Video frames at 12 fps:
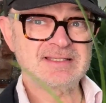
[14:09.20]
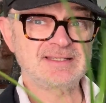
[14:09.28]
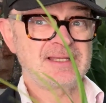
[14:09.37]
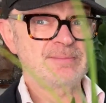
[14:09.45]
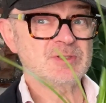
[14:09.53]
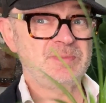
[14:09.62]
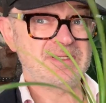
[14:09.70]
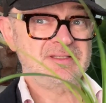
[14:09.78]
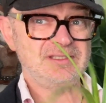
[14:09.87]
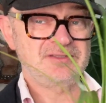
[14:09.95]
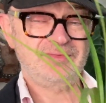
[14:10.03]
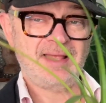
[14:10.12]
Some
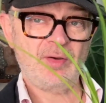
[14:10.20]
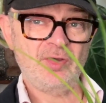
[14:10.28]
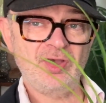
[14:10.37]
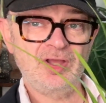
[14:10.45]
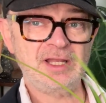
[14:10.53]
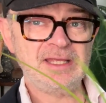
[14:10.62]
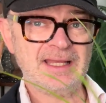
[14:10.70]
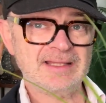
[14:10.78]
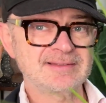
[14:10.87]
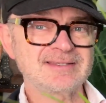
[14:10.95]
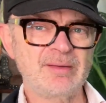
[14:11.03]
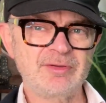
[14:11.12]
species flower early
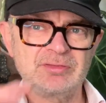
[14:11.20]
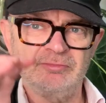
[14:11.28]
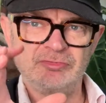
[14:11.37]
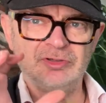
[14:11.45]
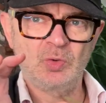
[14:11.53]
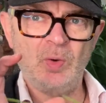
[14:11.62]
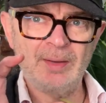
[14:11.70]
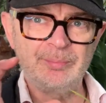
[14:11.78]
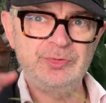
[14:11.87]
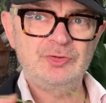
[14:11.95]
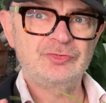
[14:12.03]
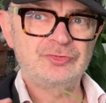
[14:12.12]
and some of them are really quite
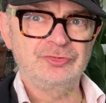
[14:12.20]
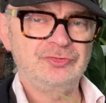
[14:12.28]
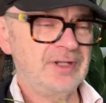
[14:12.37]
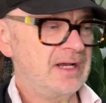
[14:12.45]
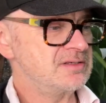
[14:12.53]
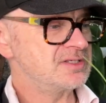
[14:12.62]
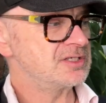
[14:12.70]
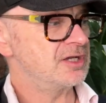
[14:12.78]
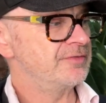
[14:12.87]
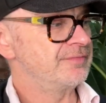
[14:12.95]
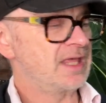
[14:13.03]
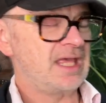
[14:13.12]
beautiful flowers,
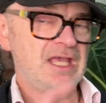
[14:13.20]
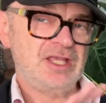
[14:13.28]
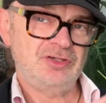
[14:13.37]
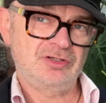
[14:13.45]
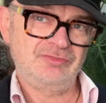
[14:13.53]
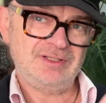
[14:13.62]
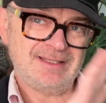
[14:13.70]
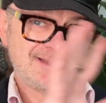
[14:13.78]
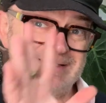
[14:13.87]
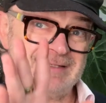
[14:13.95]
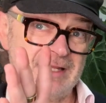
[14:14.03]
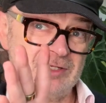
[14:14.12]
so you can really
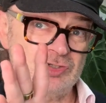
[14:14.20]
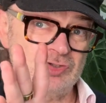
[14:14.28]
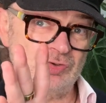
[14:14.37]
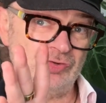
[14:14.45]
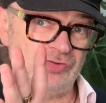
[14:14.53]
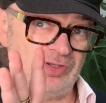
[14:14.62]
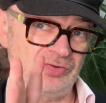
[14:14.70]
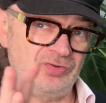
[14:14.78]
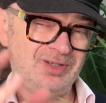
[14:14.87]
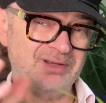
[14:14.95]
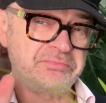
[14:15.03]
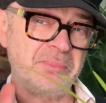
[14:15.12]
extend your
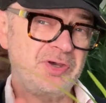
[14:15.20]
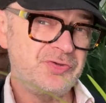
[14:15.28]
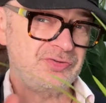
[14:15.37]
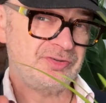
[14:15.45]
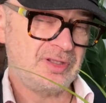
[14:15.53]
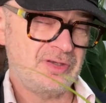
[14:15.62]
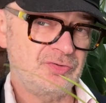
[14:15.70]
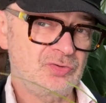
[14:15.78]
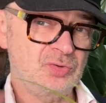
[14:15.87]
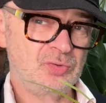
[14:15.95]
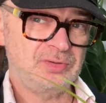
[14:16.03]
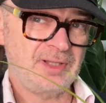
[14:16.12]
season, and most of those
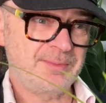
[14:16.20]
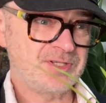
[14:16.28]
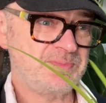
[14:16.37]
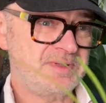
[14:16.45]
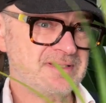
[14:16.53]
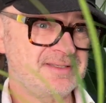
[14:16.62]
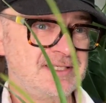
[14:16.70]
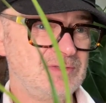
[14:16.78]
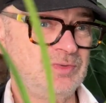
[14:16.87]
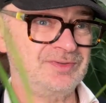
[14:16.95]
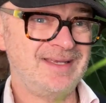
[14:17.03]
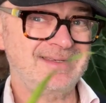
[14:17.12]
cool climate species
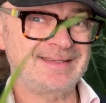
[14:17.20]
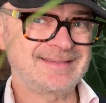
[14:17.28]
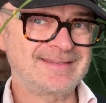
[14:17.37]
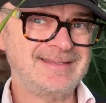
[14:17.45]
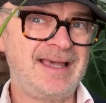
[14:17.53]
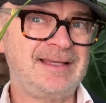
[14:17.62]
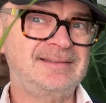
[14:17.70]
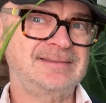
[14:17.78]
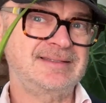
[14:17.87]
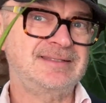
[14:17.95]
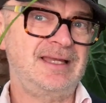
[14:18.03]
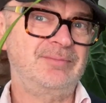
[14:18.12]
will take exactly
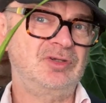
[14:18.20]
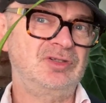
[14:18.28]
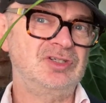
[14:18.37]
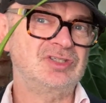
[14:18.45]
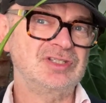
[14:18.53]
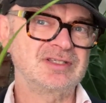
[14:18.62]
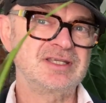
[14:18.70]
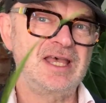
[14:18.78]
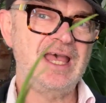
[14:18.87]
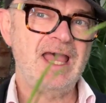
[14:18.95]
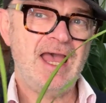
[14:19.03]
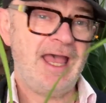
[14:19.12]
the same conditions
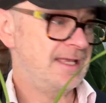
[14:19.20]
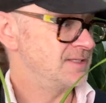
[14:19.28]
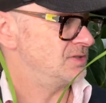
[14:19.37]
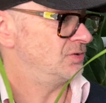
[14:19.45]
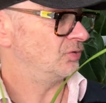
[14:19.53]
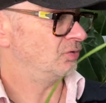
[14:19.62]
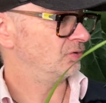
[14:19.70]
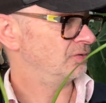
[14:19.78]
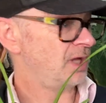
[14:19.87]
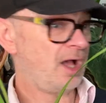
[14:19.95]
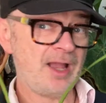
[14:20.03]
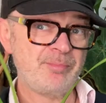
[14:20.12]
as your
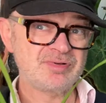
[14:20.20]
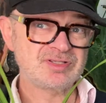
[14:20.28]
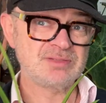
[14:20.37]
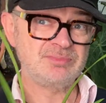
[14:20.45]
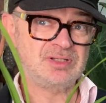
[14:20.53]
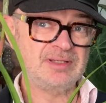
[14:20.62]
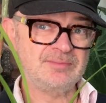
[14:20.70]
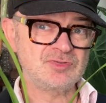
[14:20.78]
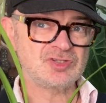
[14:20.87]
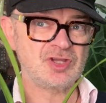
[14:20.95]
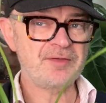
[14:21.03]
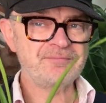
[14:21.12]
hybrid Cymbidiums.
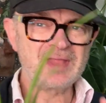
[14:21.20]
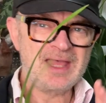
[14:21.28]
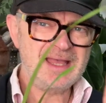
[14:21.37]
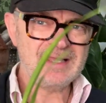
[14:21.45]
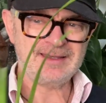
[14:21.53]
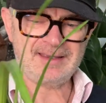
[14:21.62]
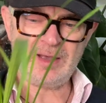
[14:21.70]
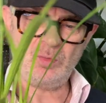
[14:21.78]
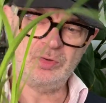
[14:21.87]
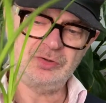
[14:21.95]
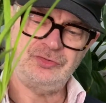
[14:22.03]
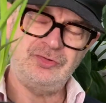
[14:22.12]
So get
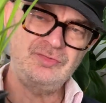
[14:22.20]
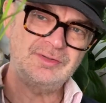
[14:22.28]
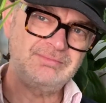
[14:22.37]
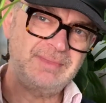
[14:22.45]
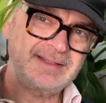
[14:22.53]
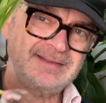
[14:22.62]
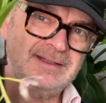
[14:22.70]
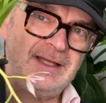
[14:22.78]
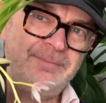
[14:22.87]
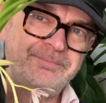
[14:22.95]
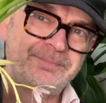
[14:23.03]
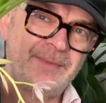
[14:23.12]
one or two to mix it
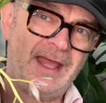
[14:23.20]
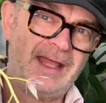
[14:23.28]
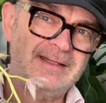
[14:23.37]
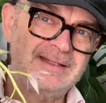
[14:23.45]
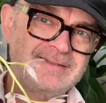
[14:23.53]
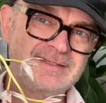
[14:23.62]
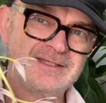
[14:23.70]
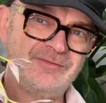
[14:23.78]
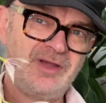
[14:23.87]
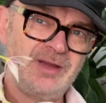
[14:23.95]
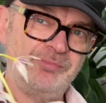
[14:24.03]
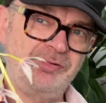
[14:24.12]
up, and this is a
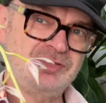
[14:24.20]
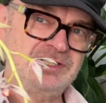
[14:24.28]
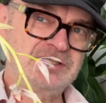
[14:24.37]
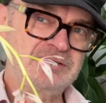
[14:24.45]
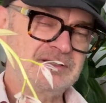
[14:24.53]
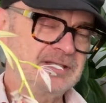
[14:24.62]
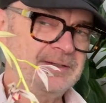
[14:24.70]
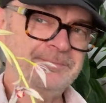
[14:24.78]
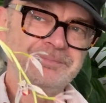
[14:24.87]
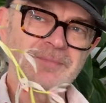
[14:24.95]
very pretty little thing.